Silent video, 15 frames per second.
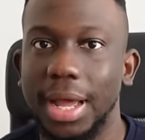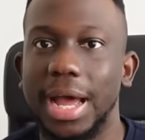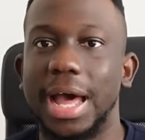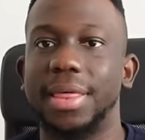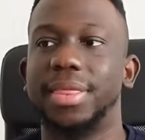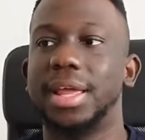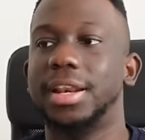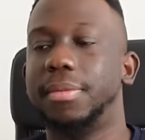
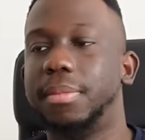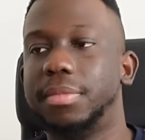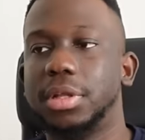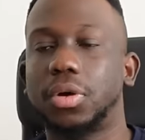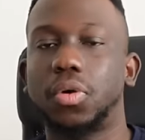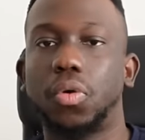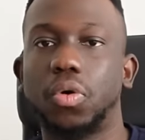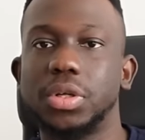And then the,
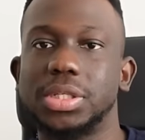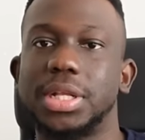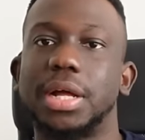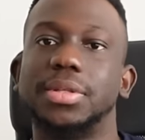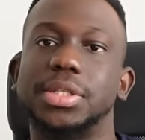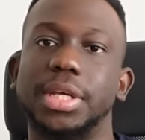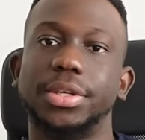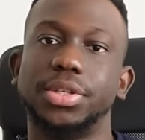the, course
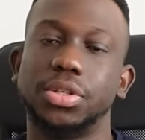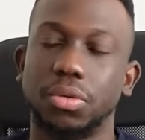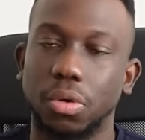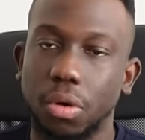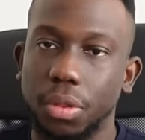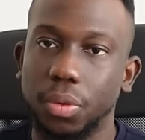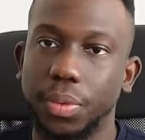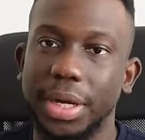now takes you
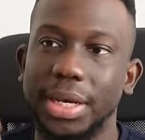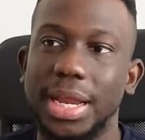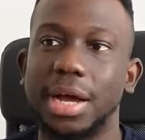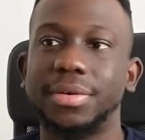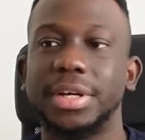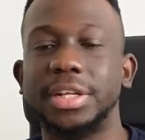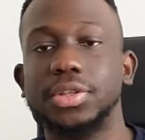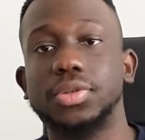all the way
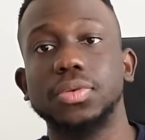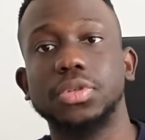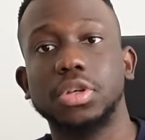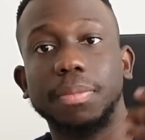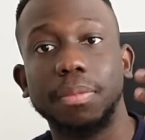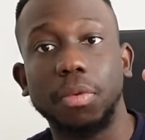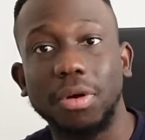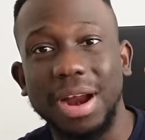down into
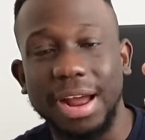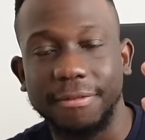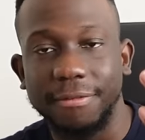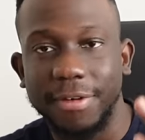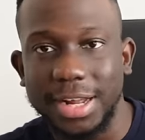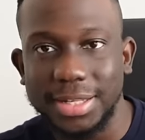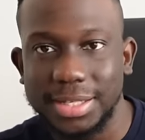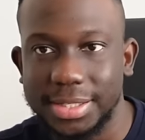some more
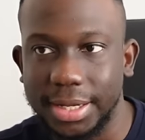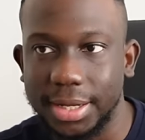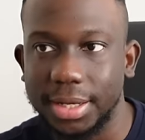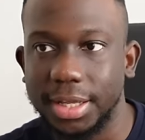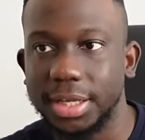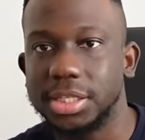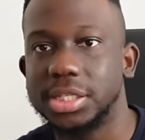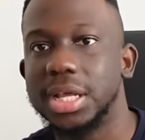advanced
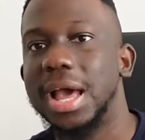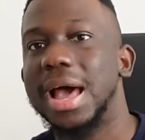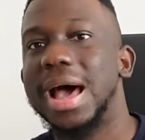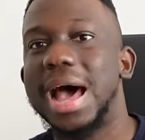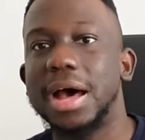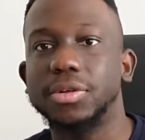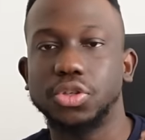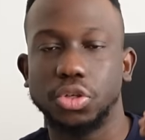techniques,
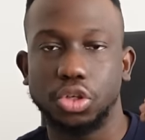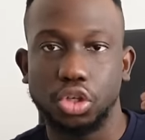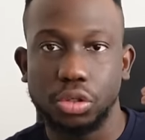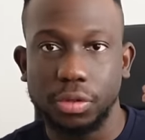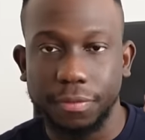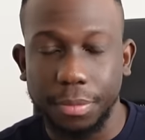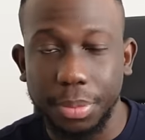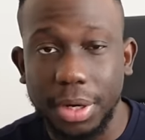how to
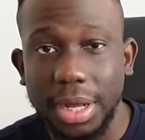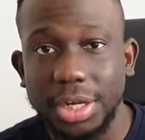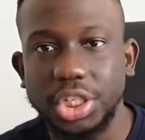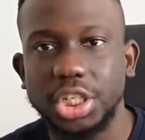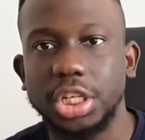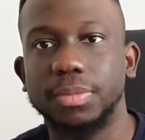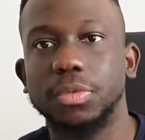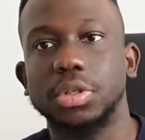use
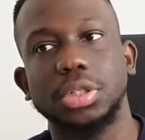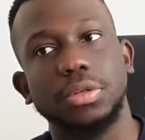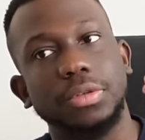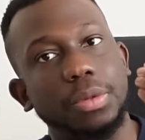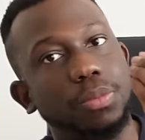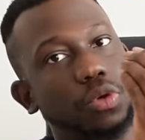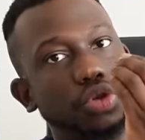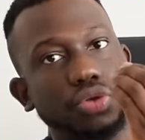Fibonacci, the most,
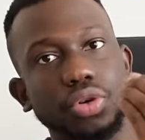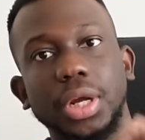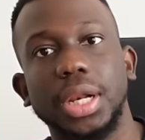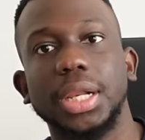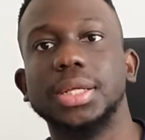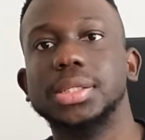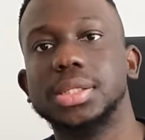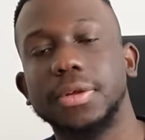the most
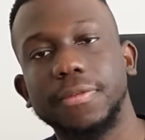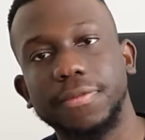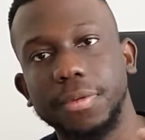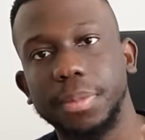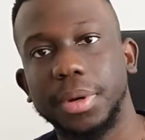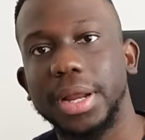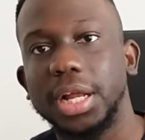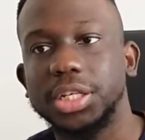realistic
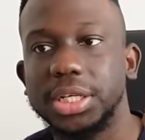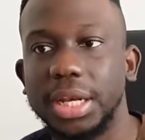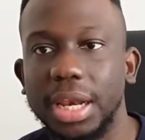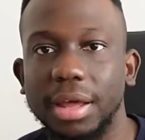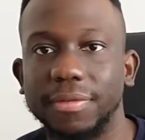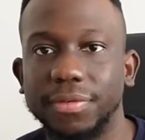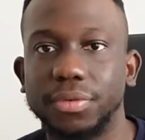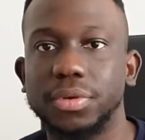Fibonacci
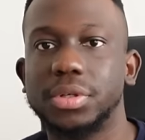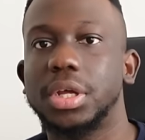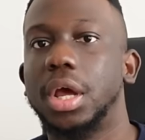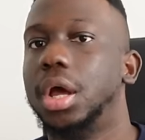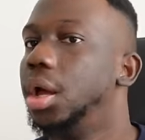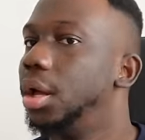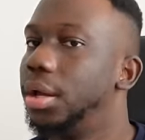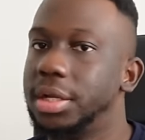levels
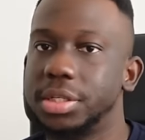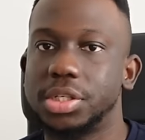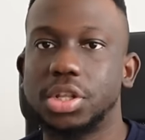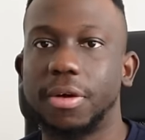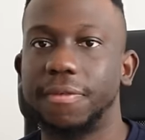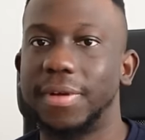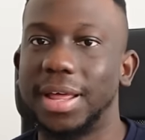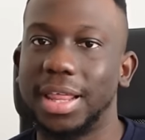and
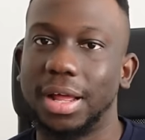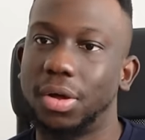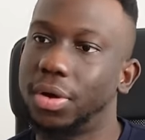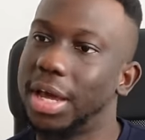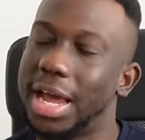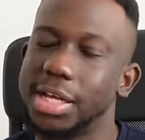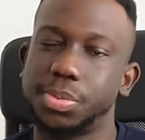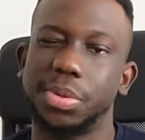stuff like that.
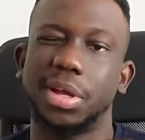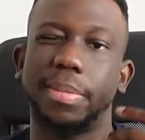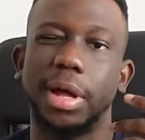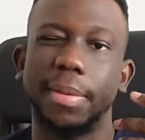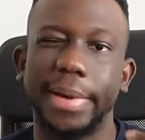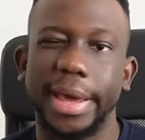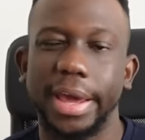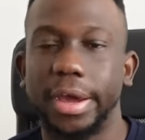Okay, I speak
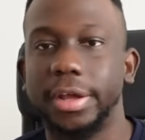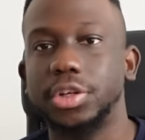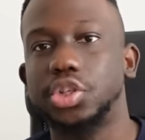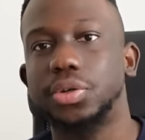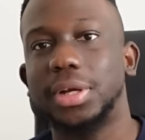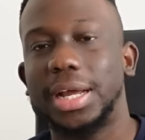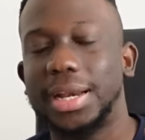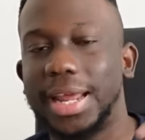about my
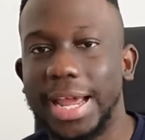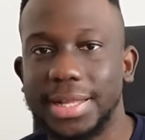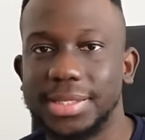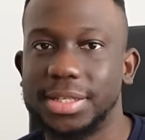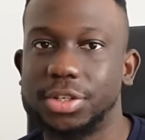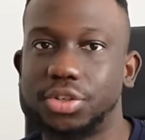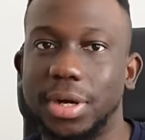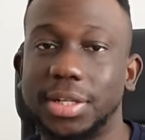entry and
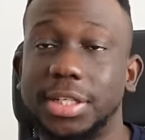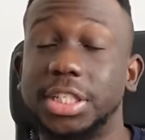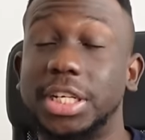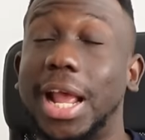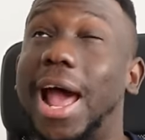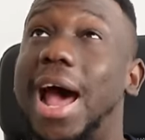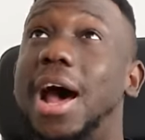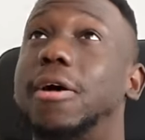exit strategy,
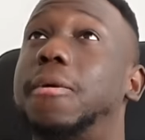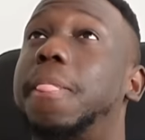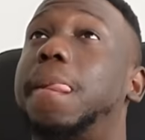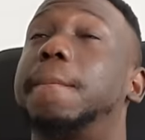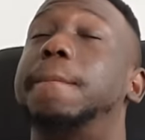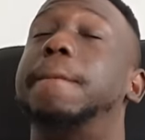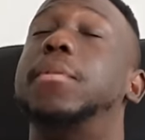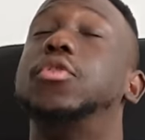
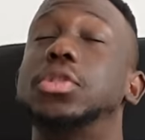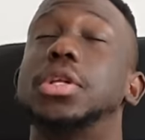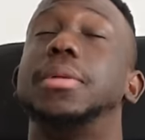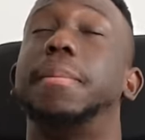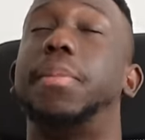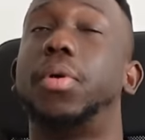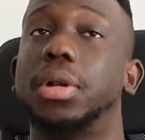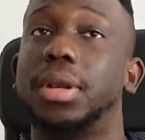how most
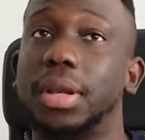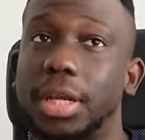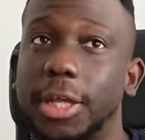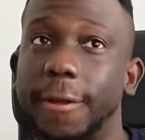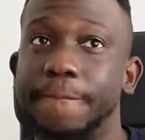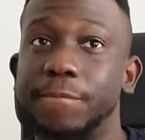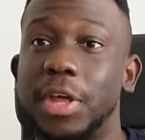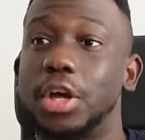
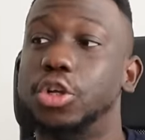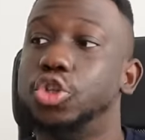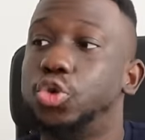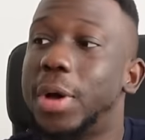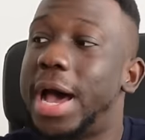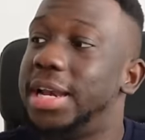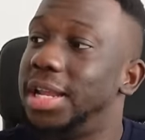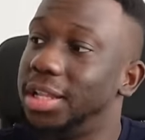importantly,
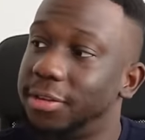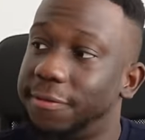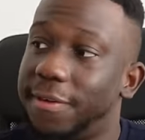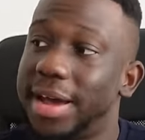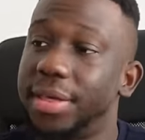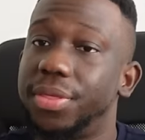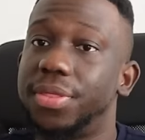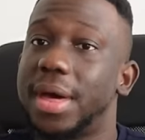to
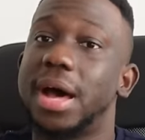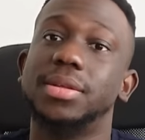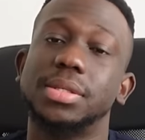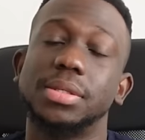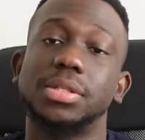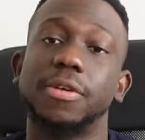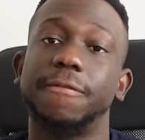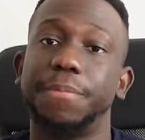identify
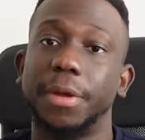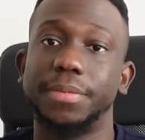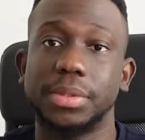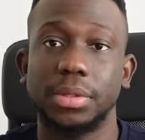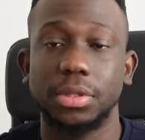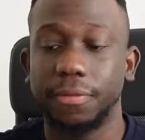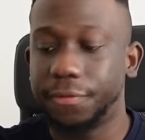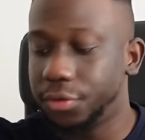thousands of pips
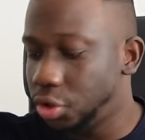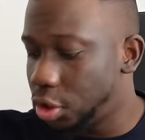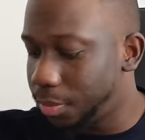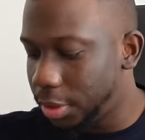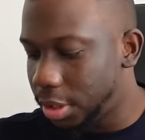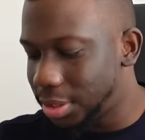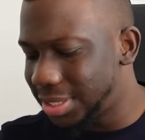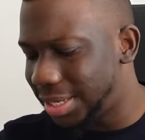into future
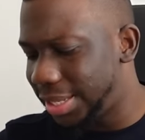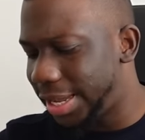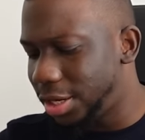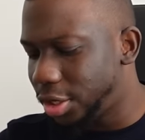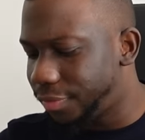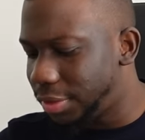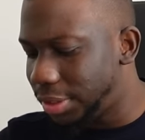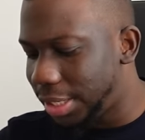because at the
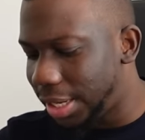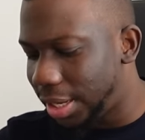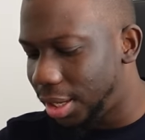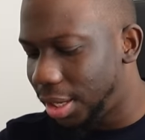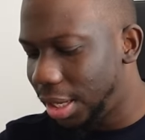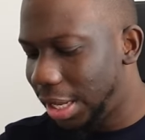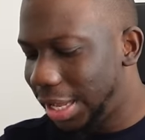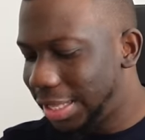end of the
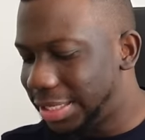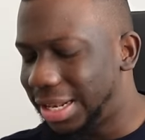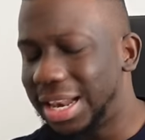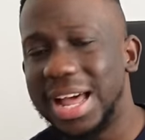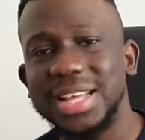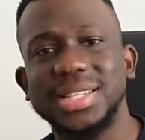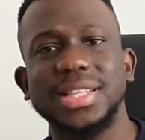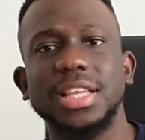day, the
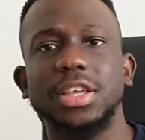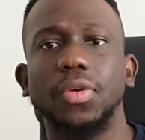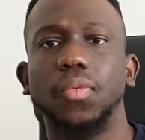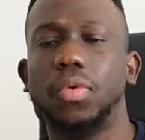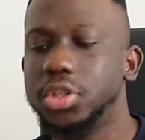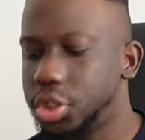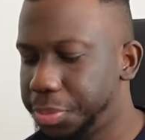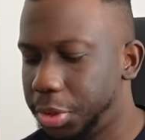last thing you
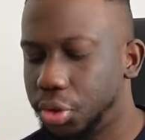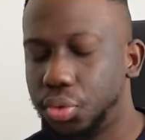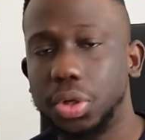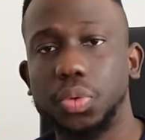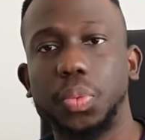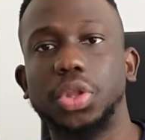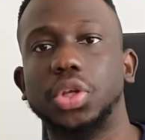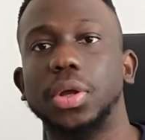want to be
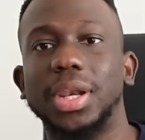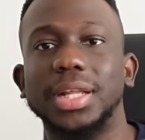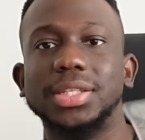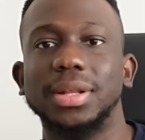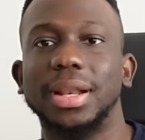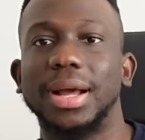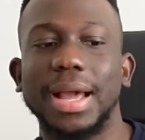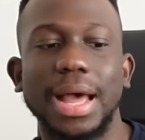doing with your
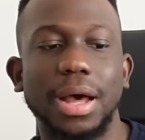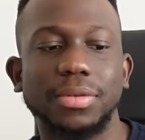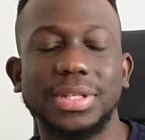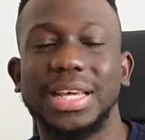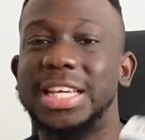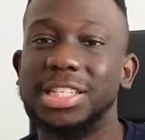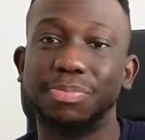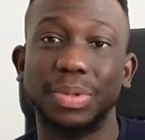little
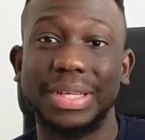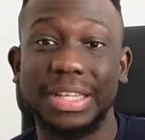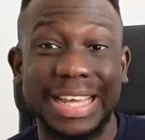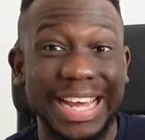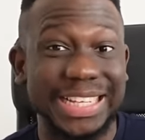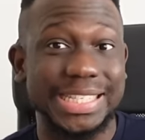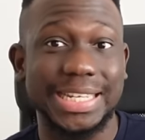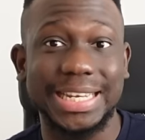account is be
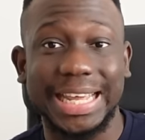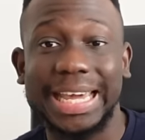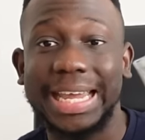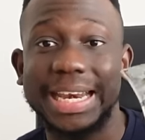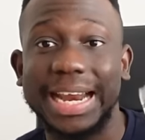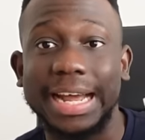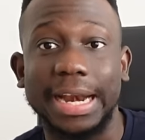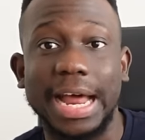getting
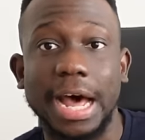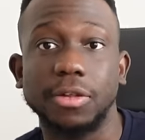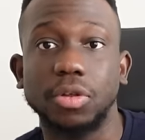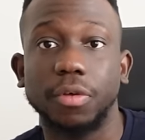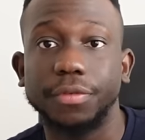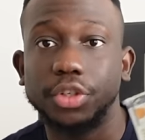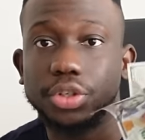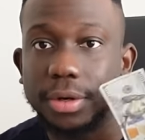in and out
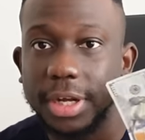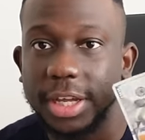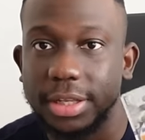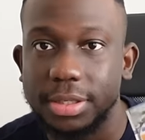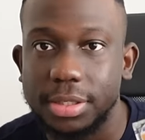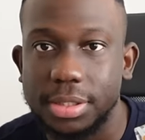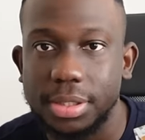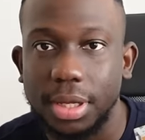of
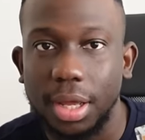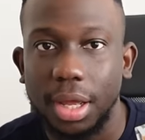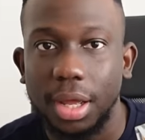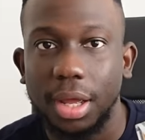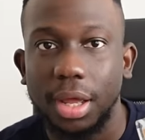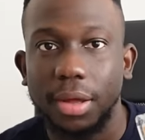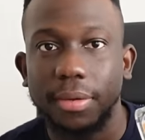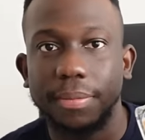trades
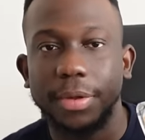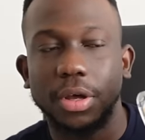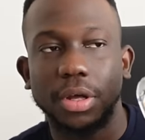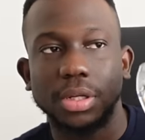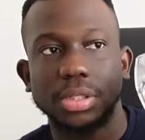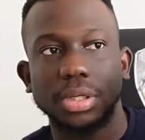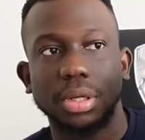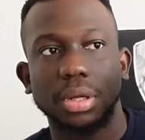
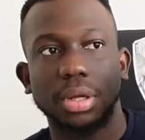because